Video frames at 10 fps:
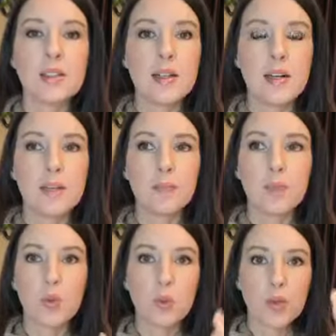um,
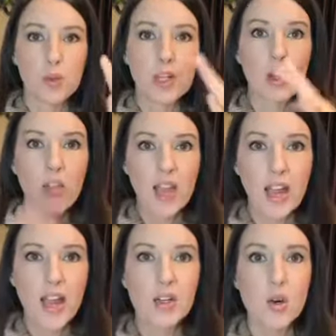when we're dwelling on
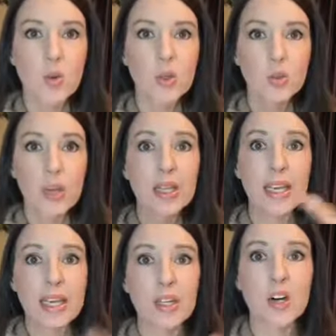that, we're dwelling
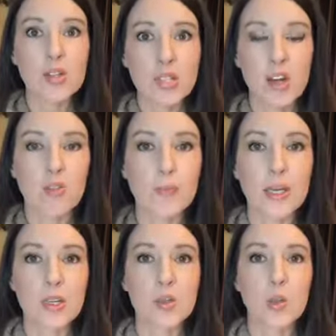in ourselves
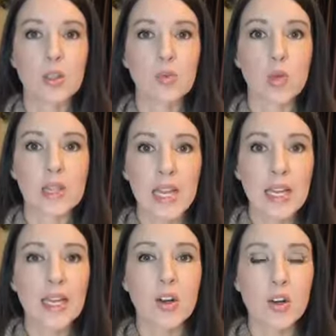because we're
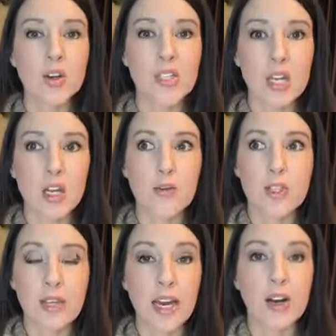relying on ourselves to
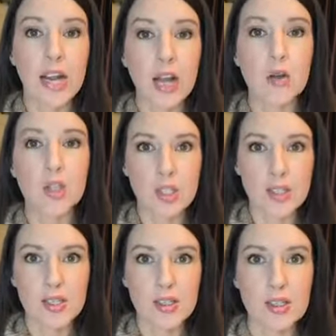carry out justice.